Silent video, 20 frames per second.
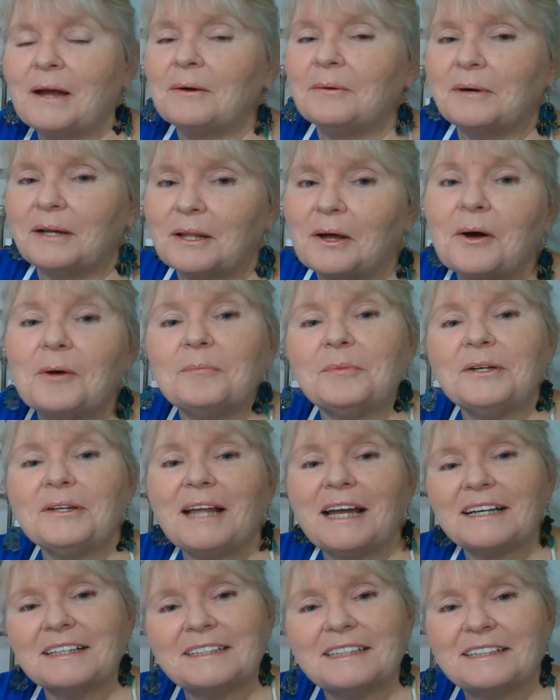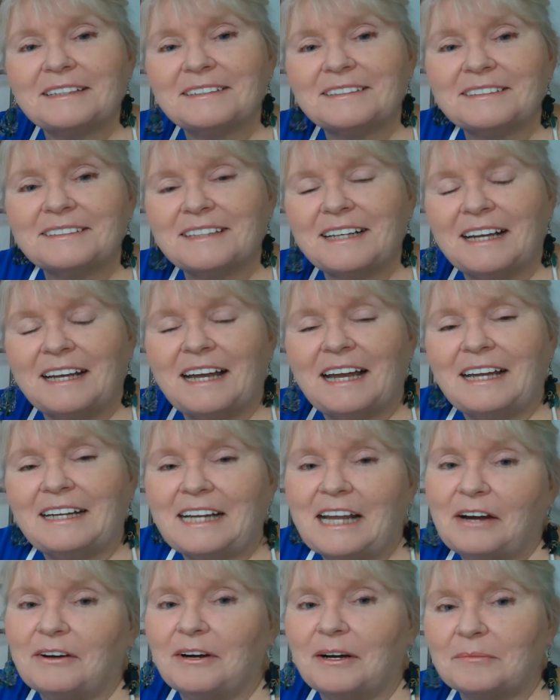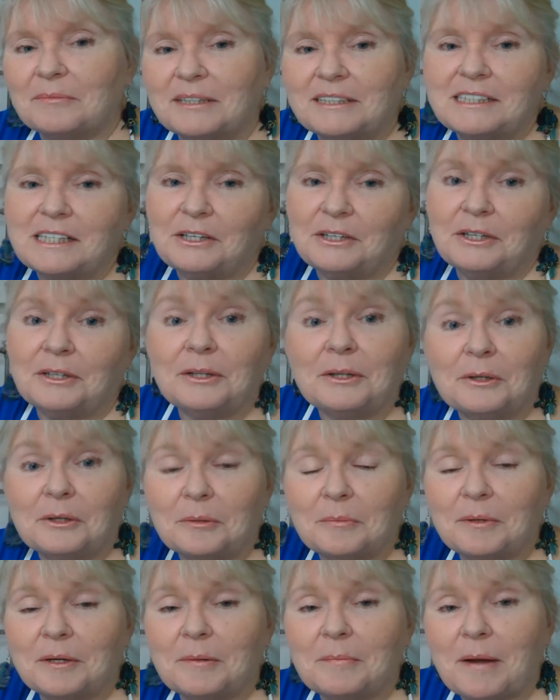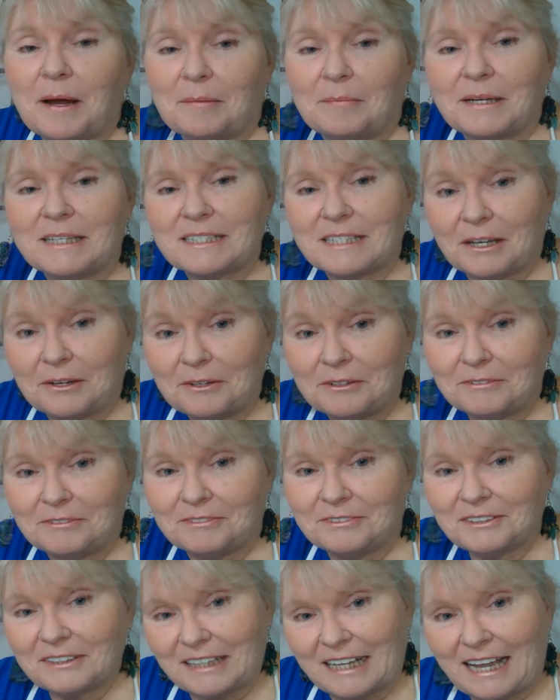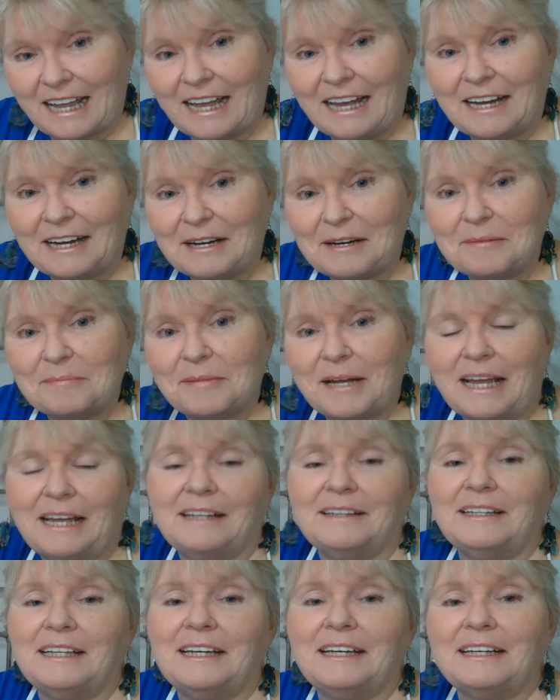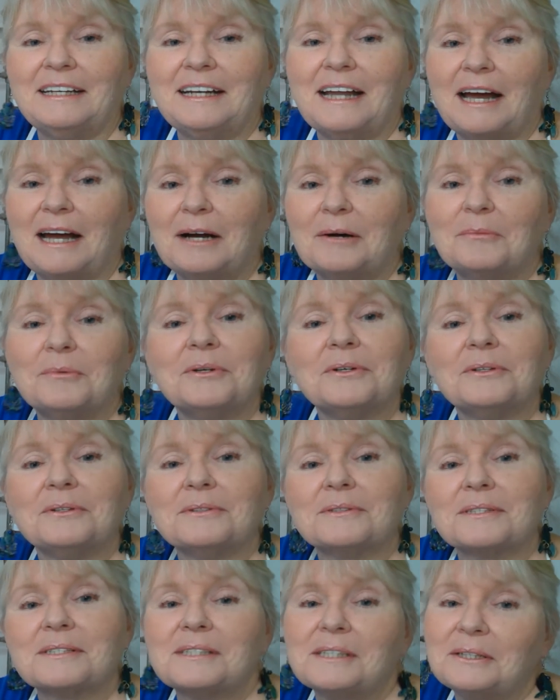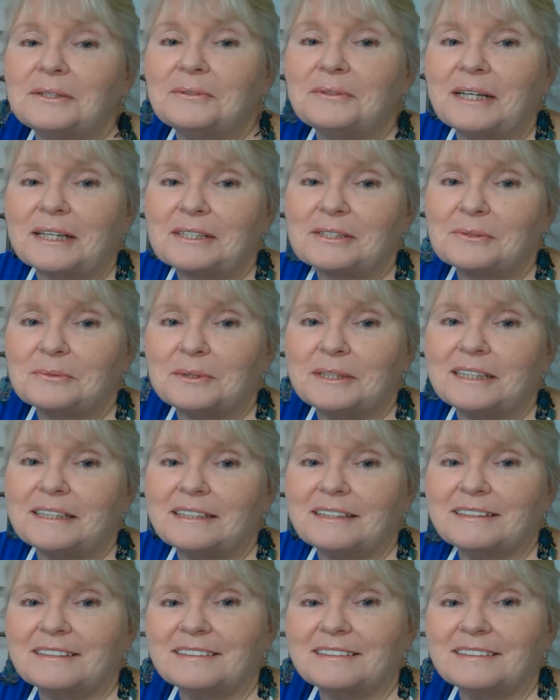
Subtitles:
Well, I hope you liked it. Now I'm going to tell you a little bit about myself, and then I will see you next week.